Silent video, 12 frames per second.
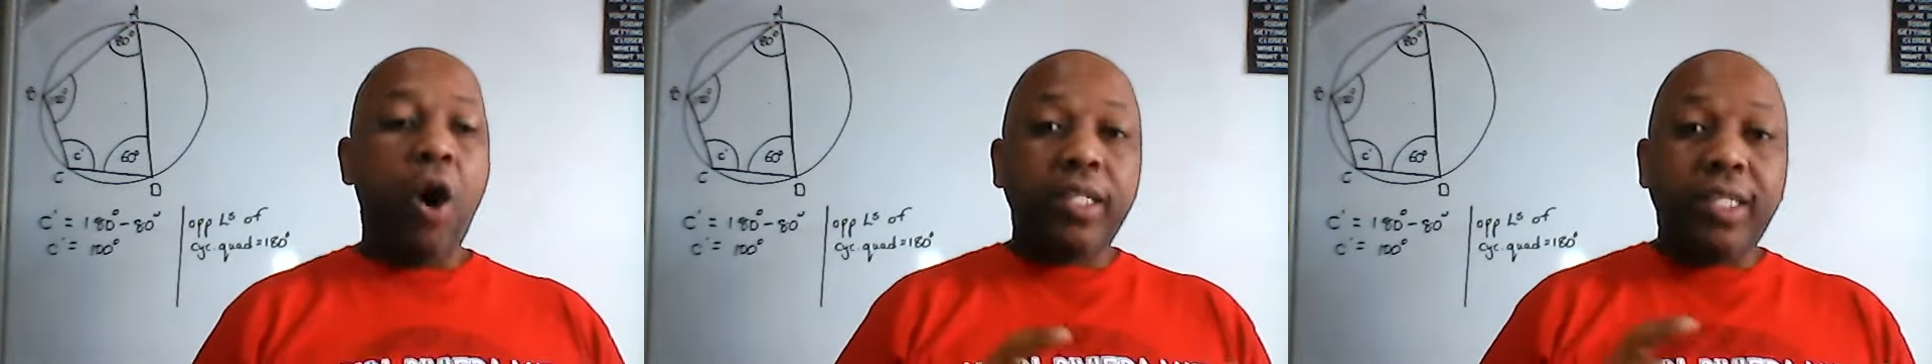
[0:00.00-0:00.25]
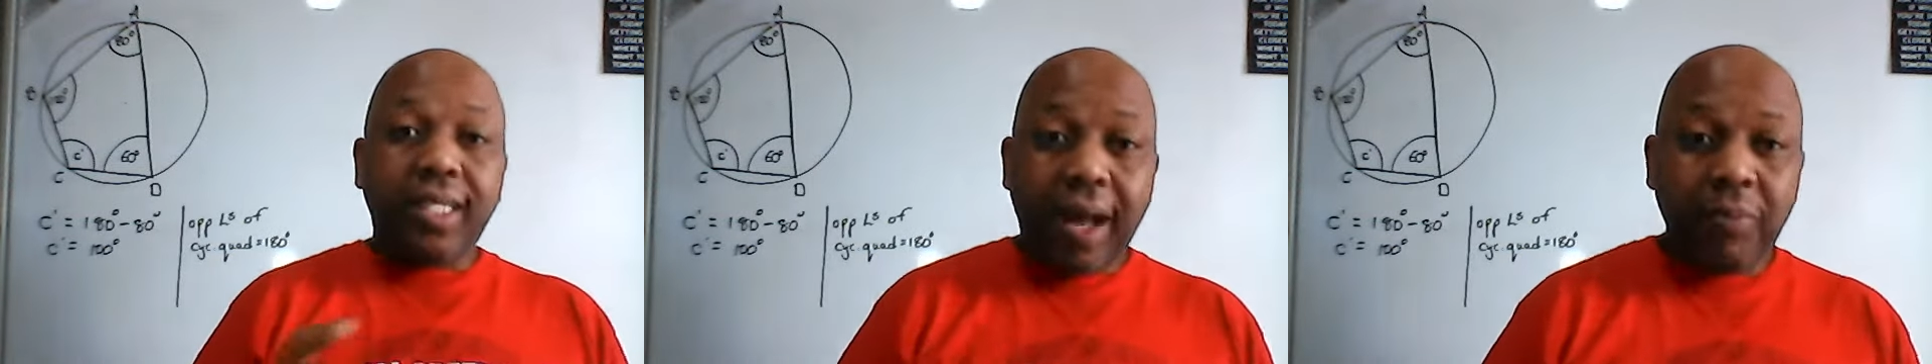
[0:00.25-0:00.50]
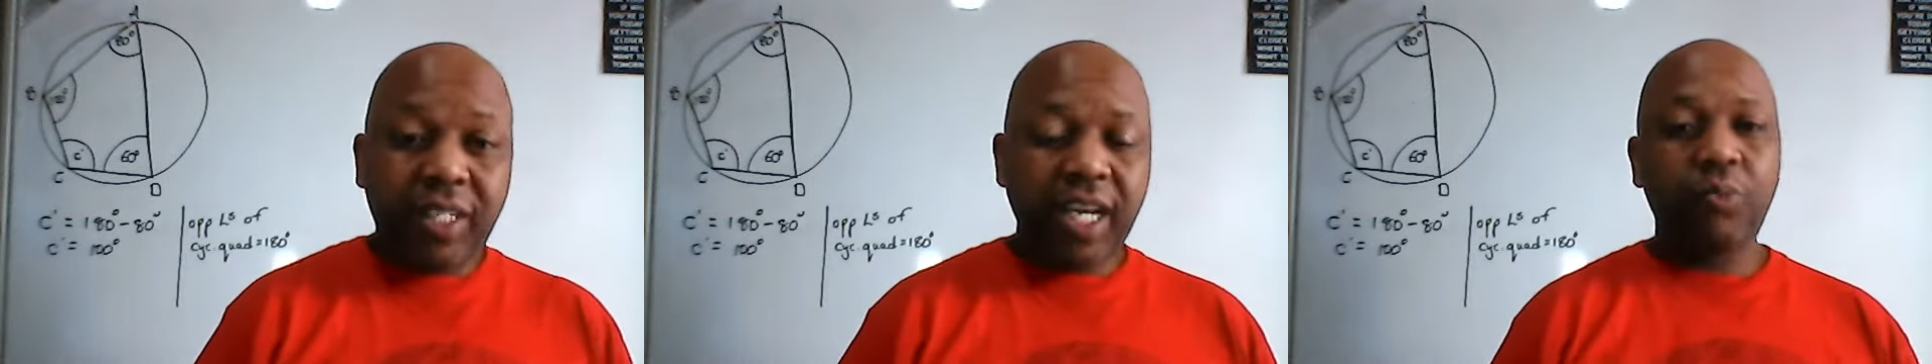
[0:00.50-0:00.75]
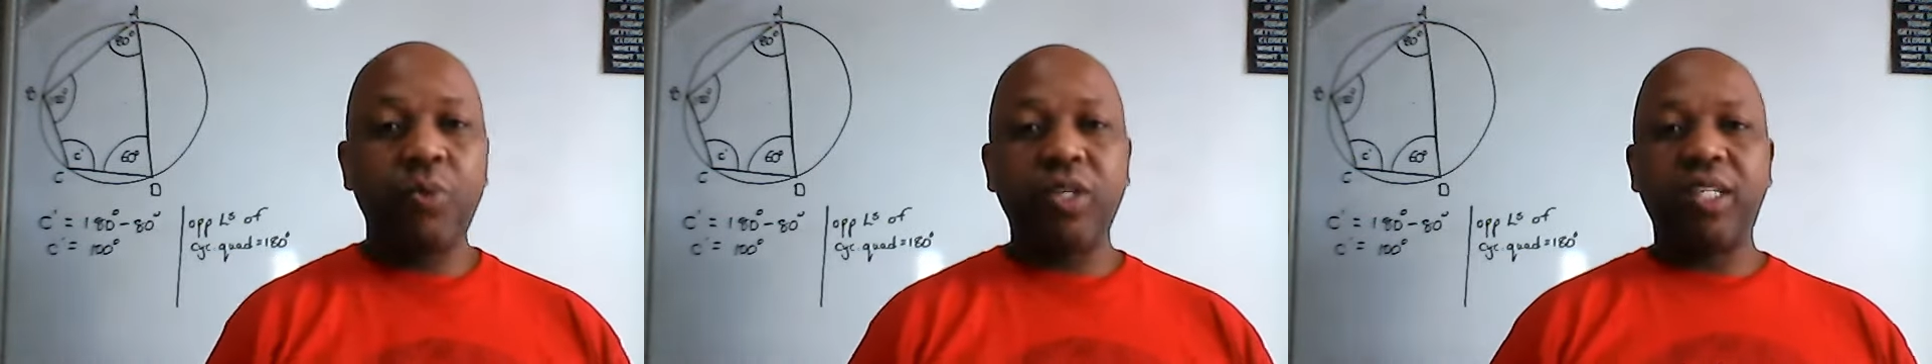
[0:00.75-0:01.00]
Some
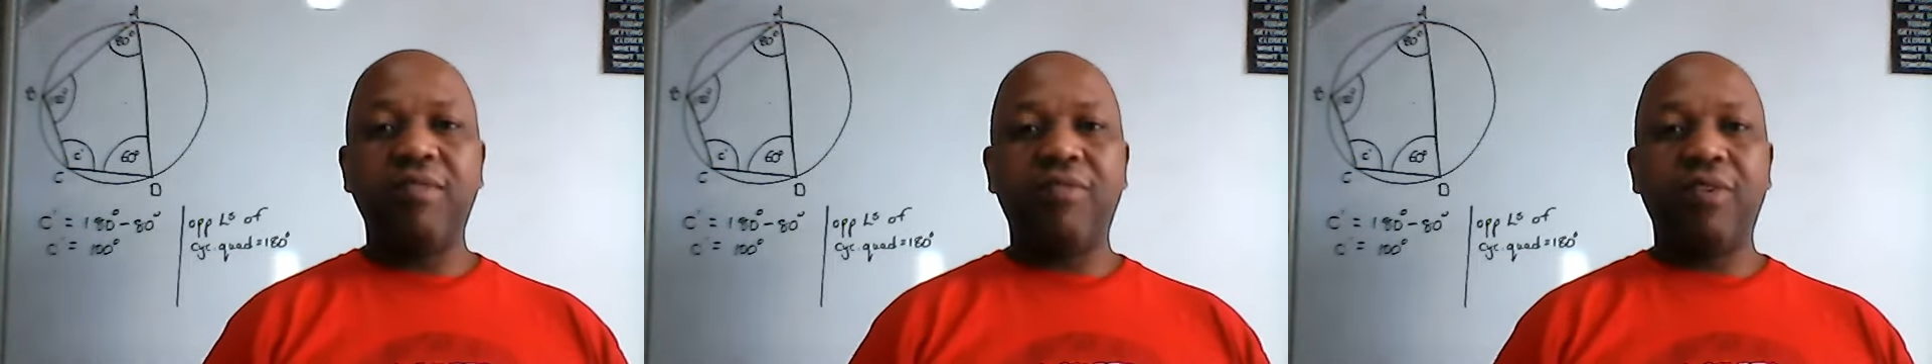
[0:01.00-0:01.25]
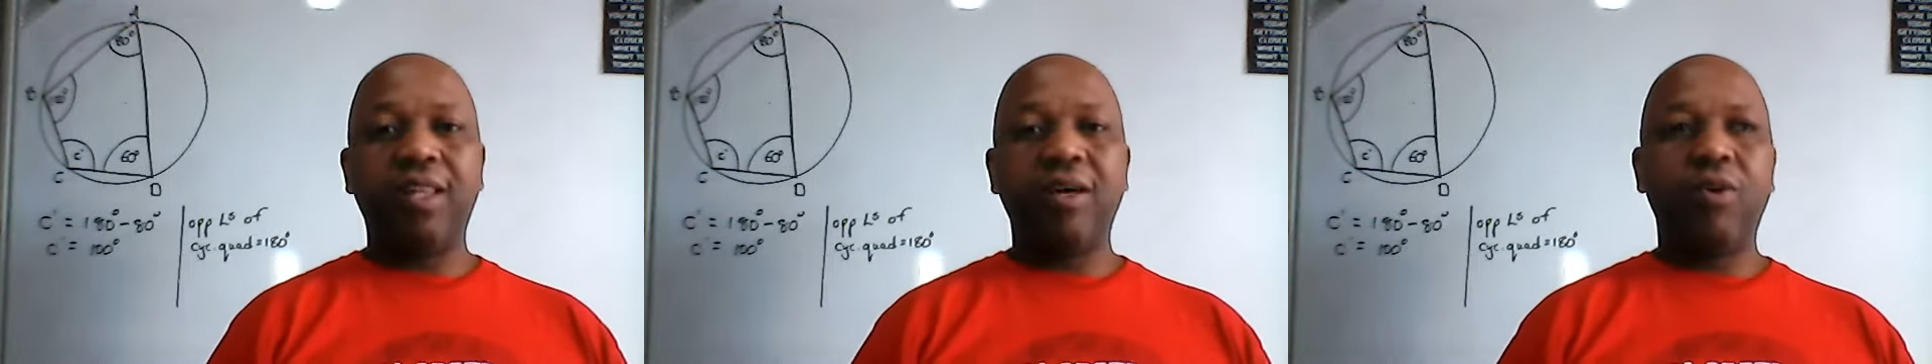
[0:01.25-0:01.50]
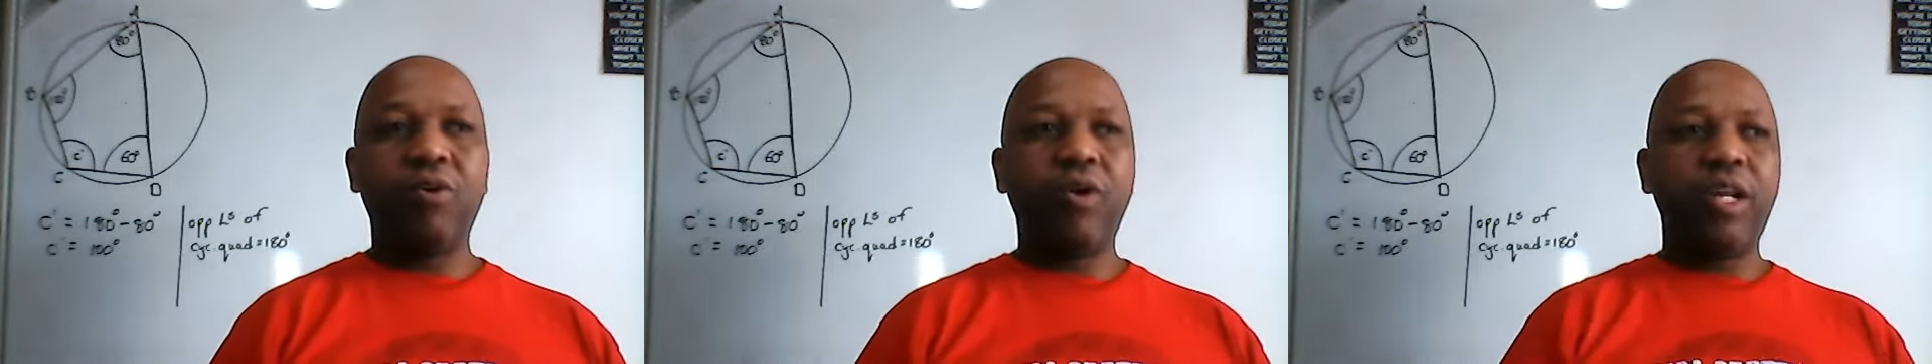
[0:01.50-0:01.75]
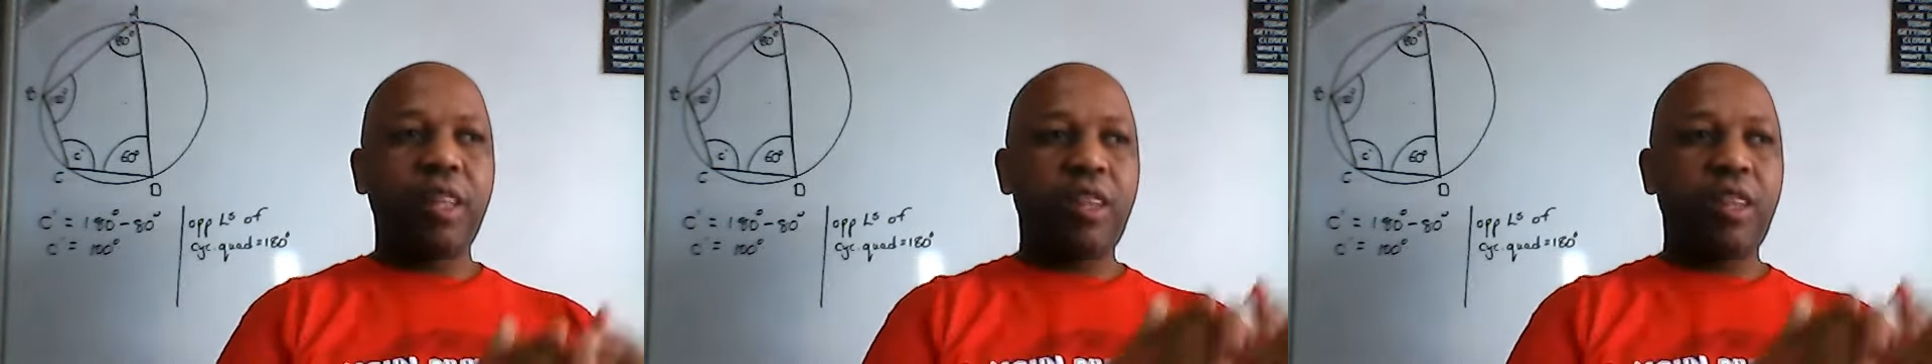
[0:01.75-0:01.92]
textbooks even, they will call it